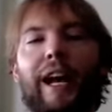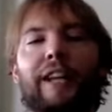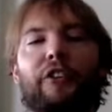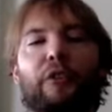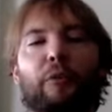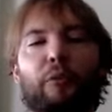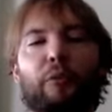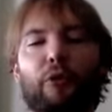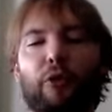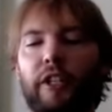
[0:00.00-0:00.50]

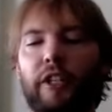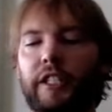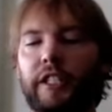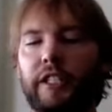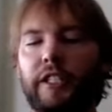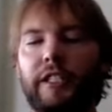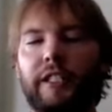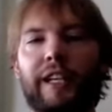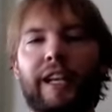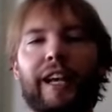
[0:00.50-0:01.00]

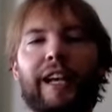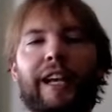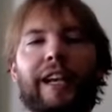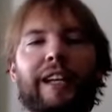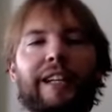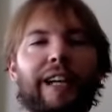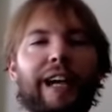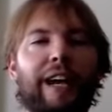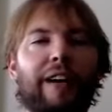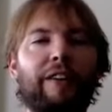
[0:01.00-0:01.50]
support,
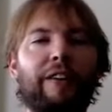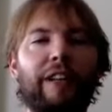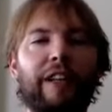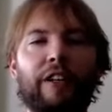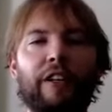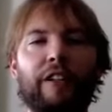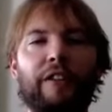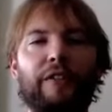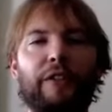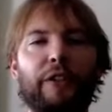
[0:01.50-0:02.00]
and I would like
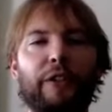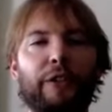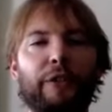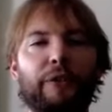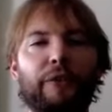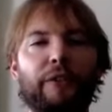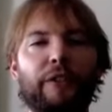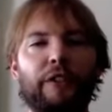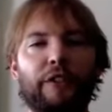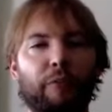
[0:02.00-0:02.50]
all of you
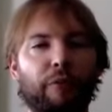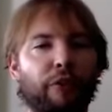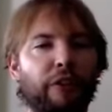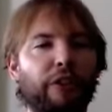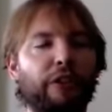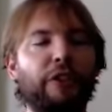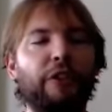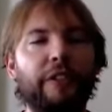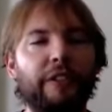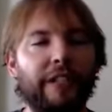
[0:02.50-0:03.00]
to support
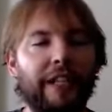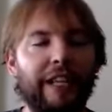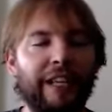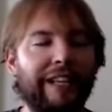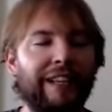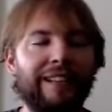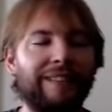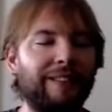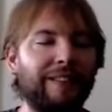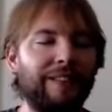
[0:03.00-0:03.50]

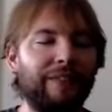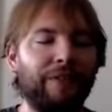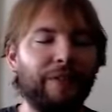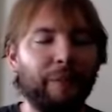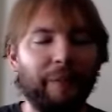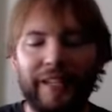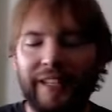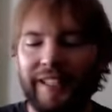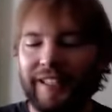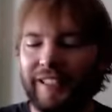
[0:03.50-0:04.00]
too, if you
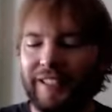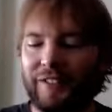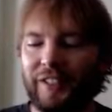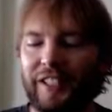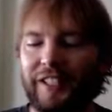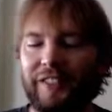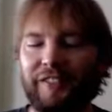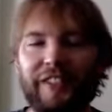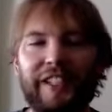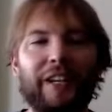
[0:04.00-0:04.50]
made it this far
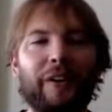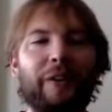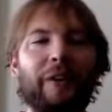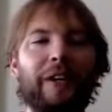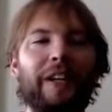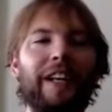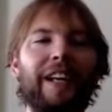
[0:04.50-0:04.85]
in the video,